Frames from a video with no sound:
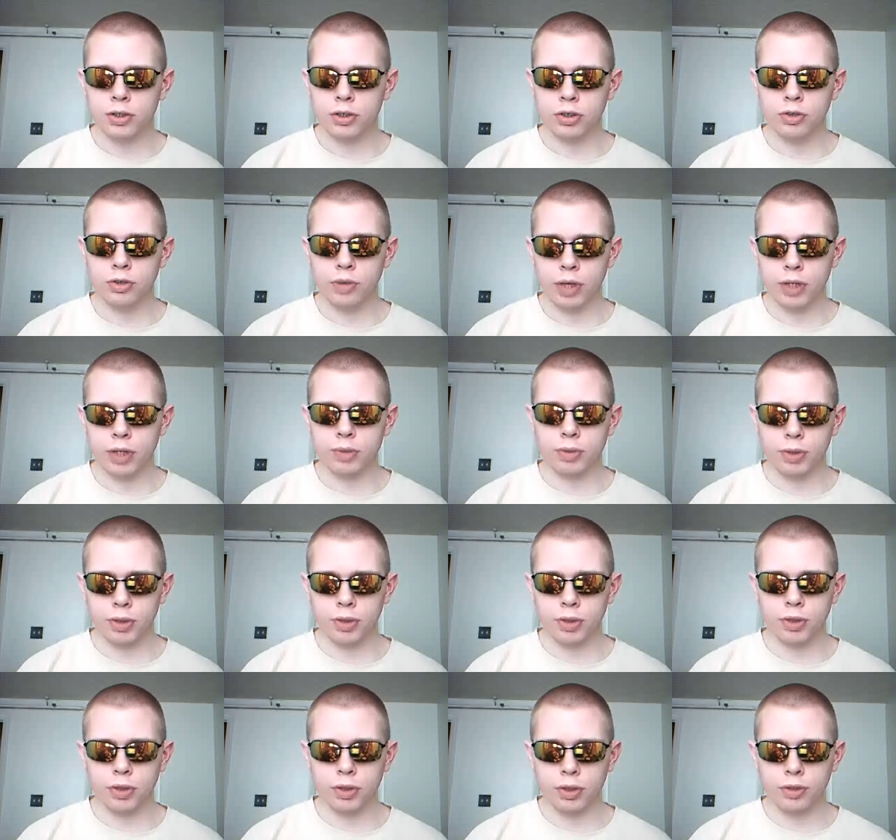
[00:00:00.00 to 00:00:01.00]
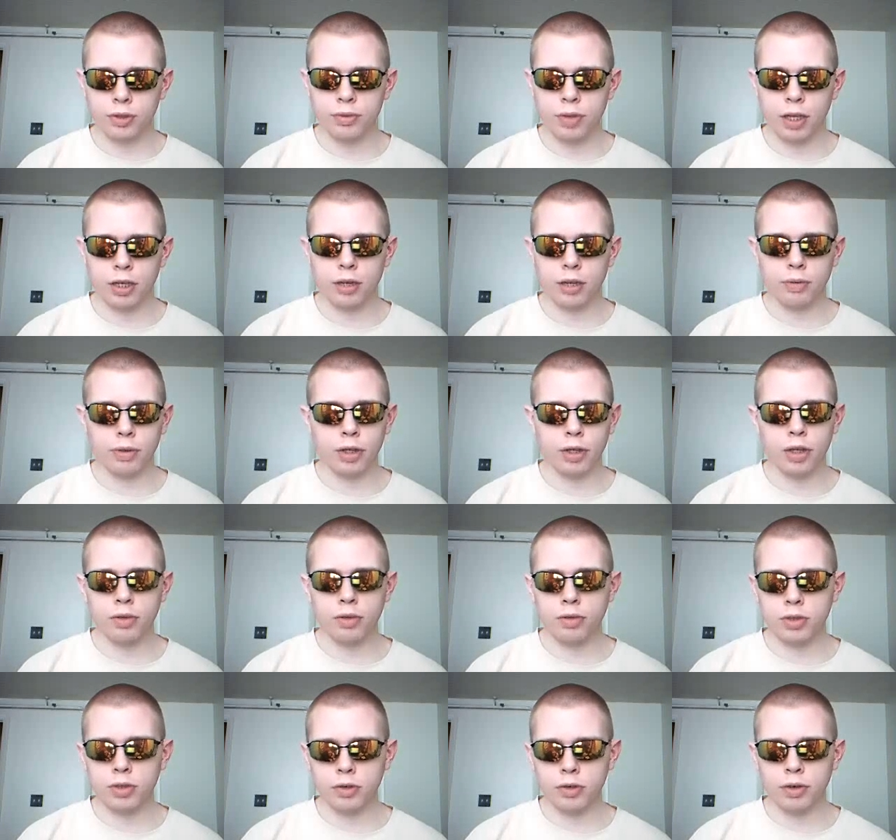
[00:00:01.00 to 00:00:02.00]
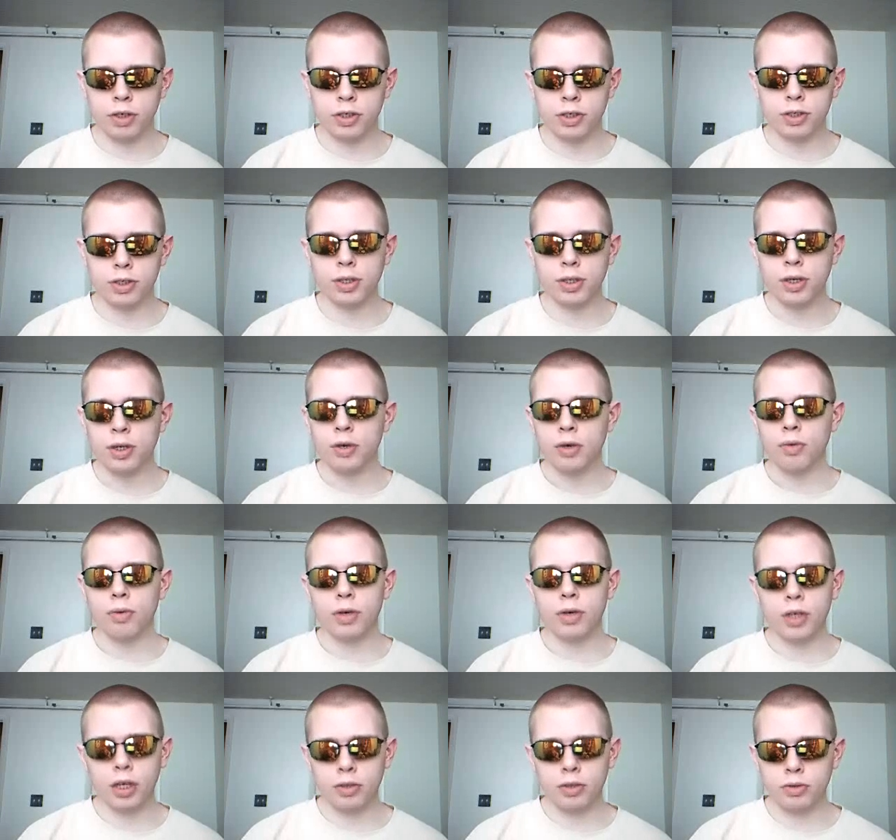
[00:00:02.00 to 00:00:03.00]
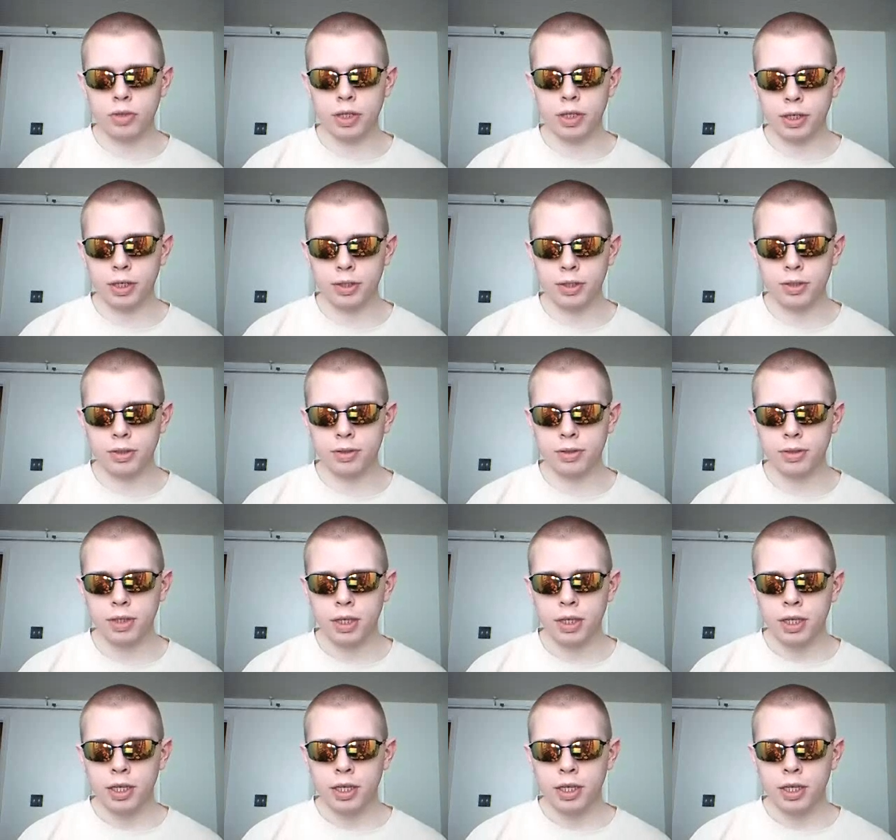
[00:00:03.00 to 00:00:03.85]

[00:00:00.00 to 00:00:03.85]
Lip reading: 2x will occur, and in 100 generations, 100x.